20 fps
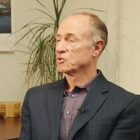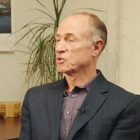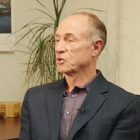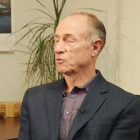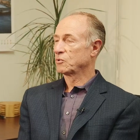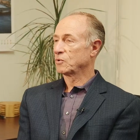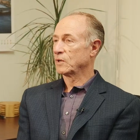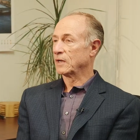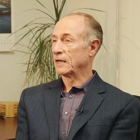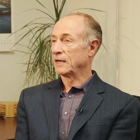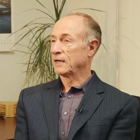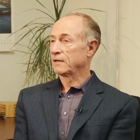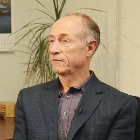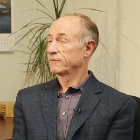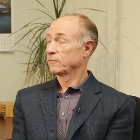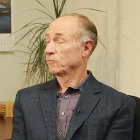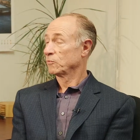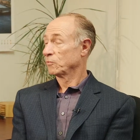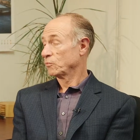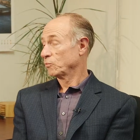So
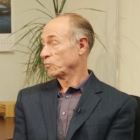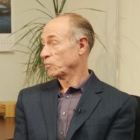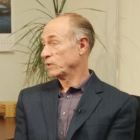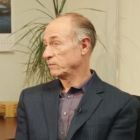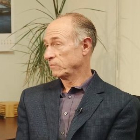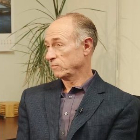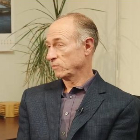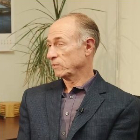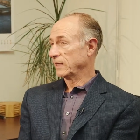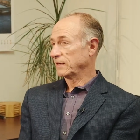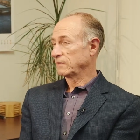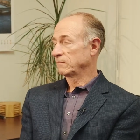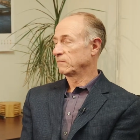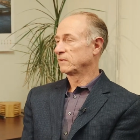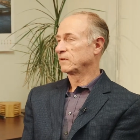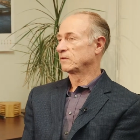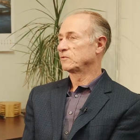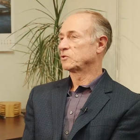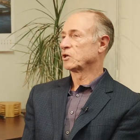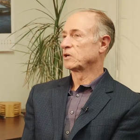
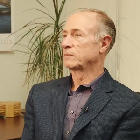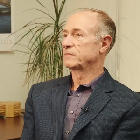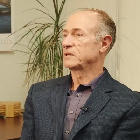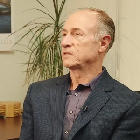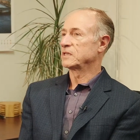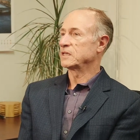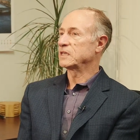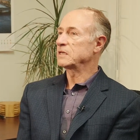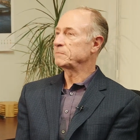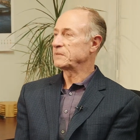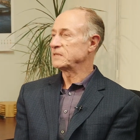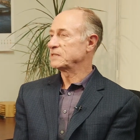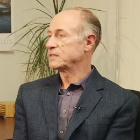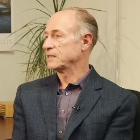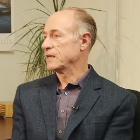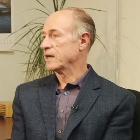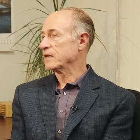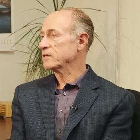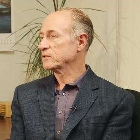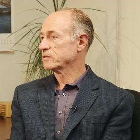the term is
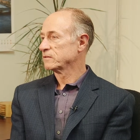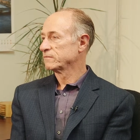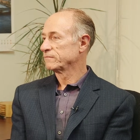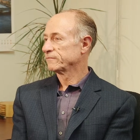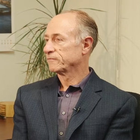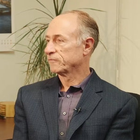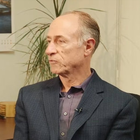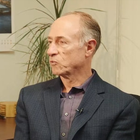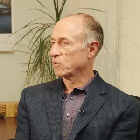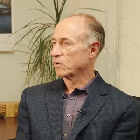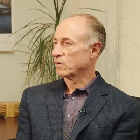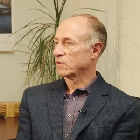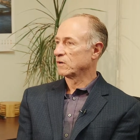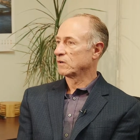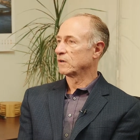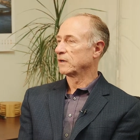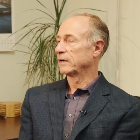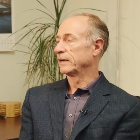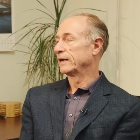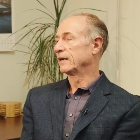EPCS,
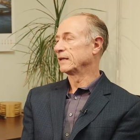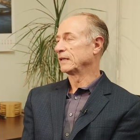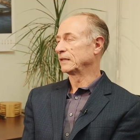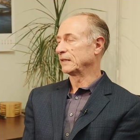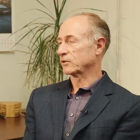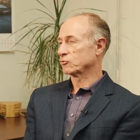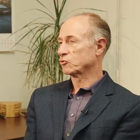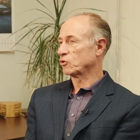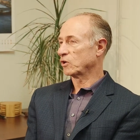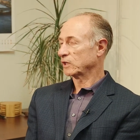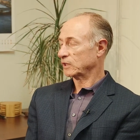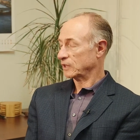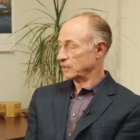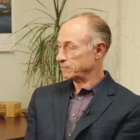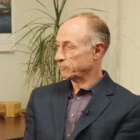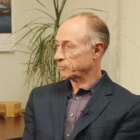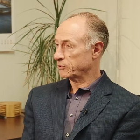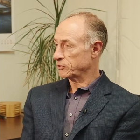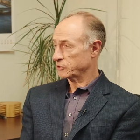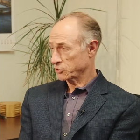for electronically
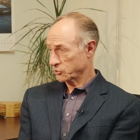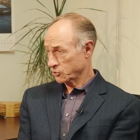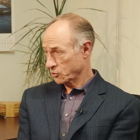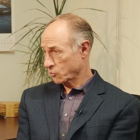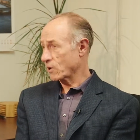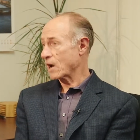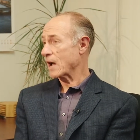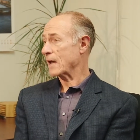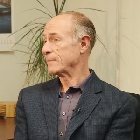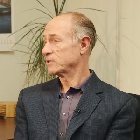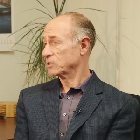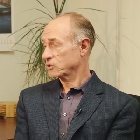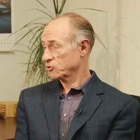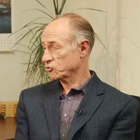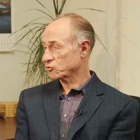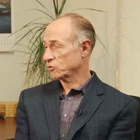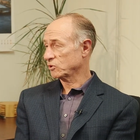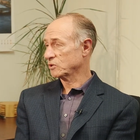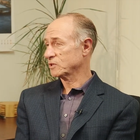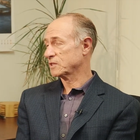prescribed
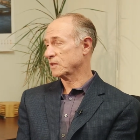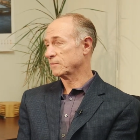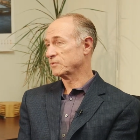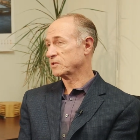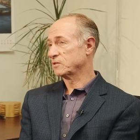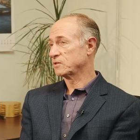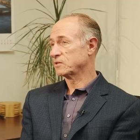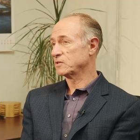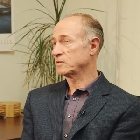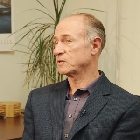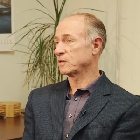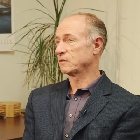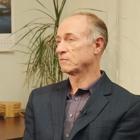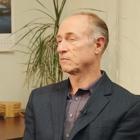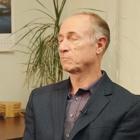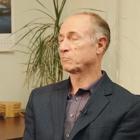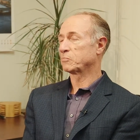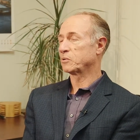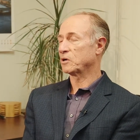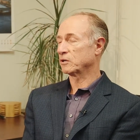controlled substances,
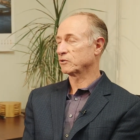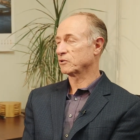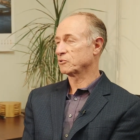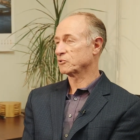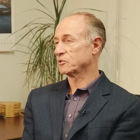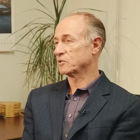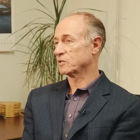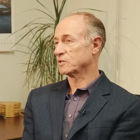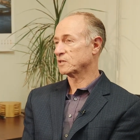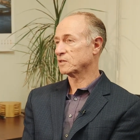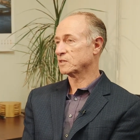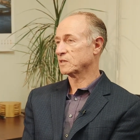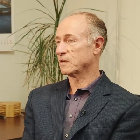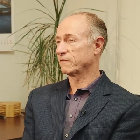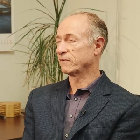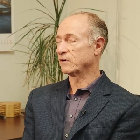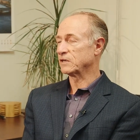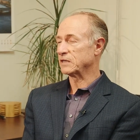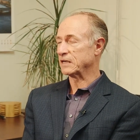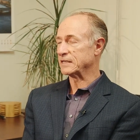and PrognoCIS does
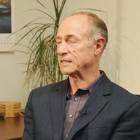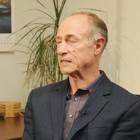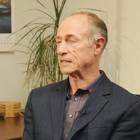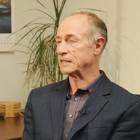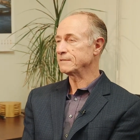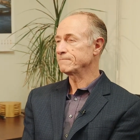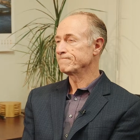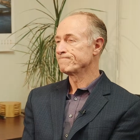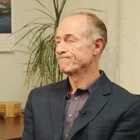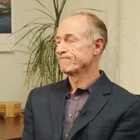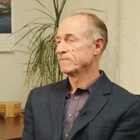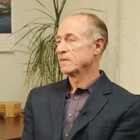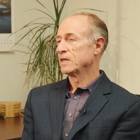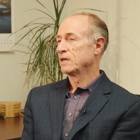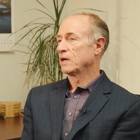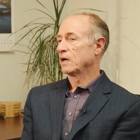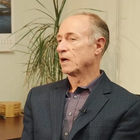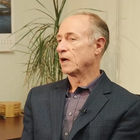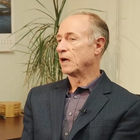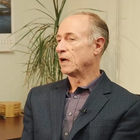that very nicely.
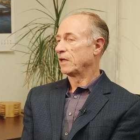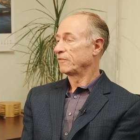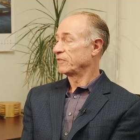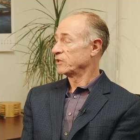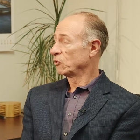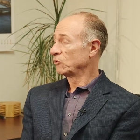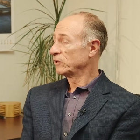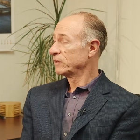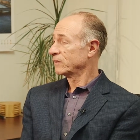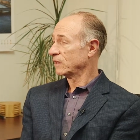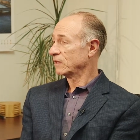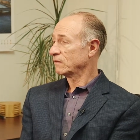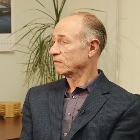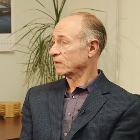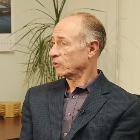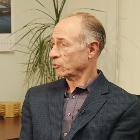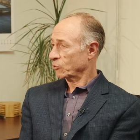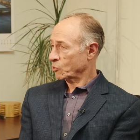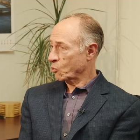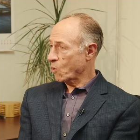The only thing
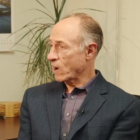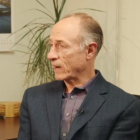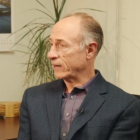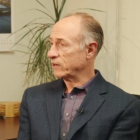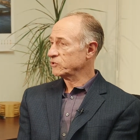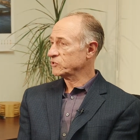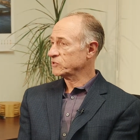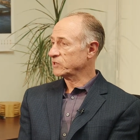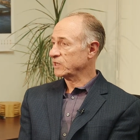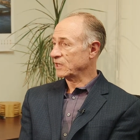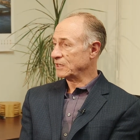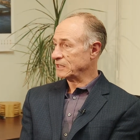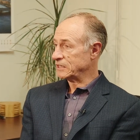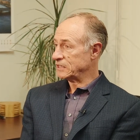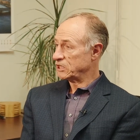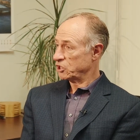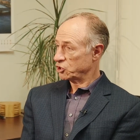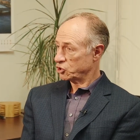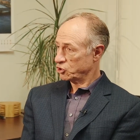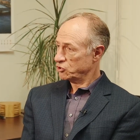that it requires, in
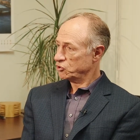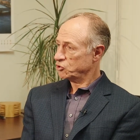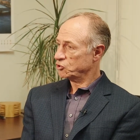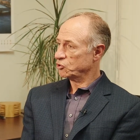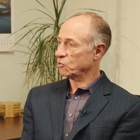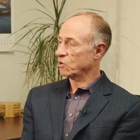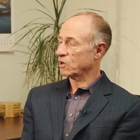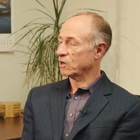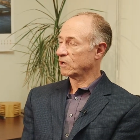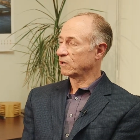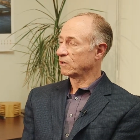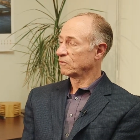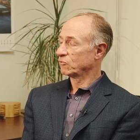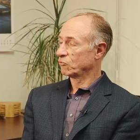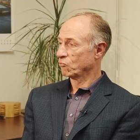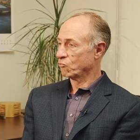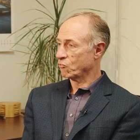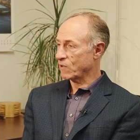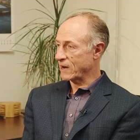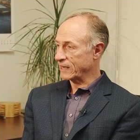addition to our
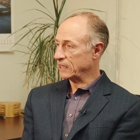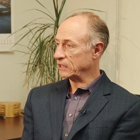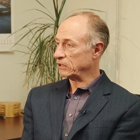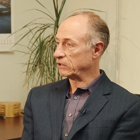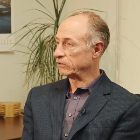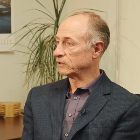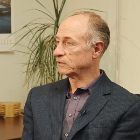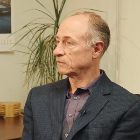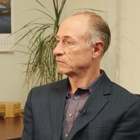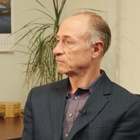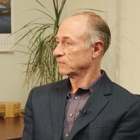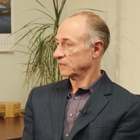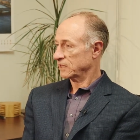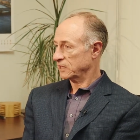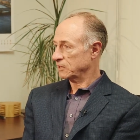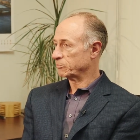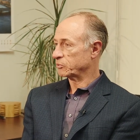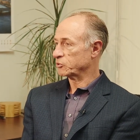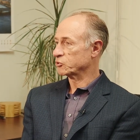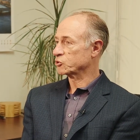regular
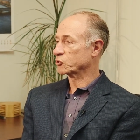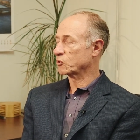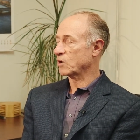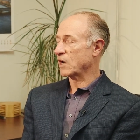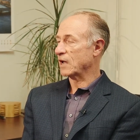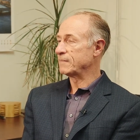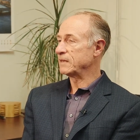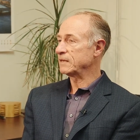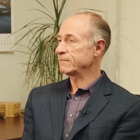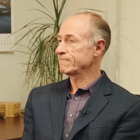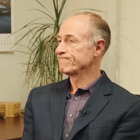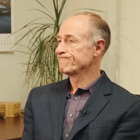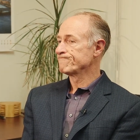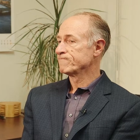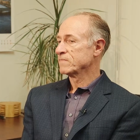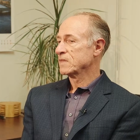e-prescribing,